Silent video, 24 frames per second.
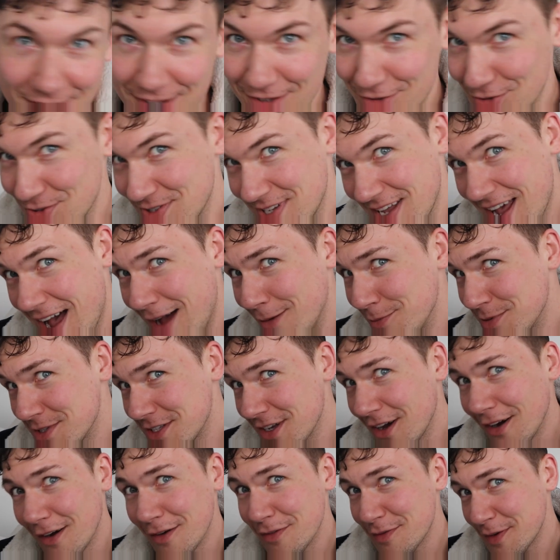Those gaps
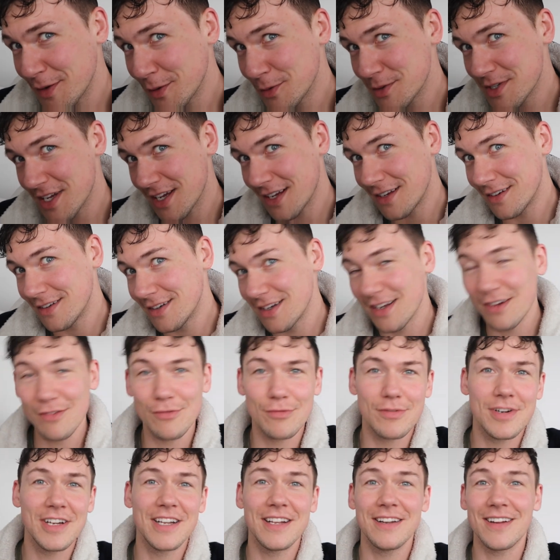are filled in
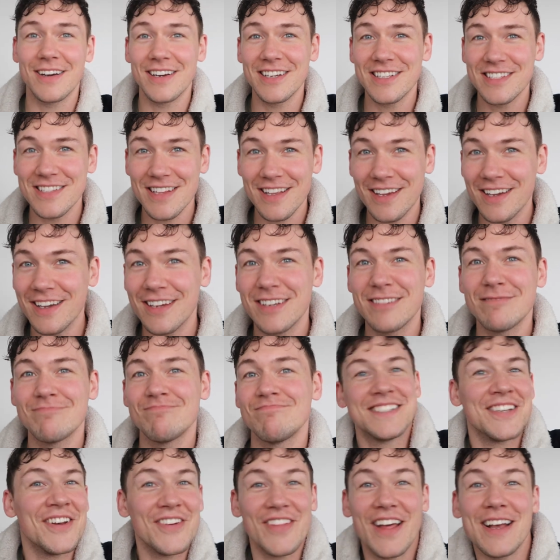really nicely.
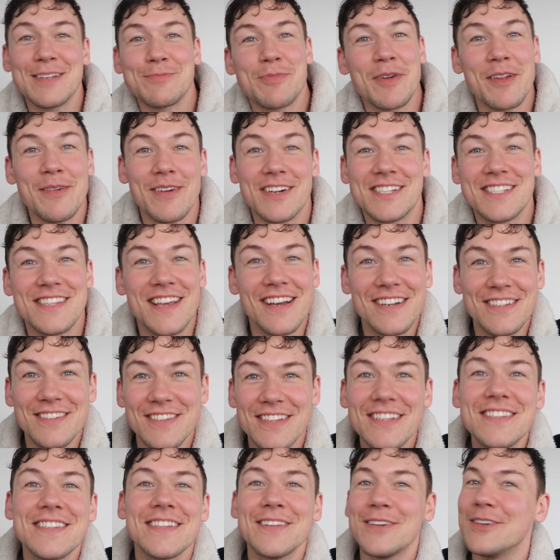So that's pretty much the end of
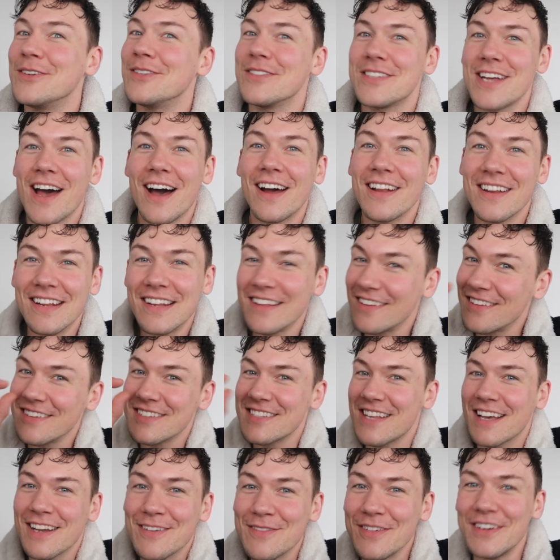this little tiny little
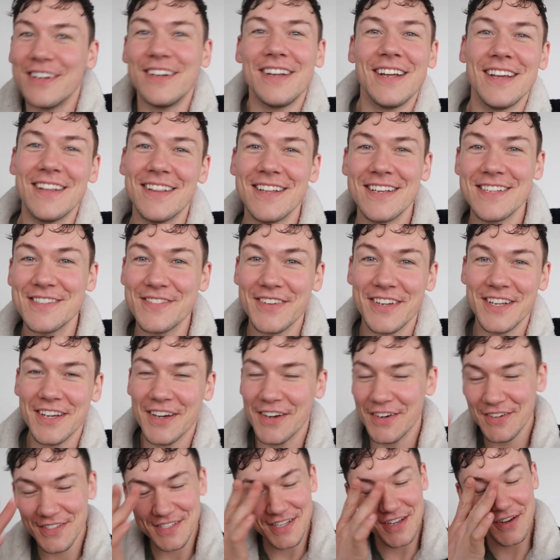segment in this
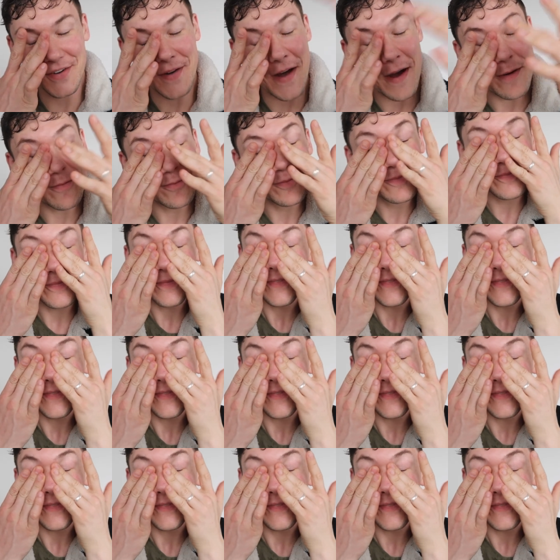video. So um,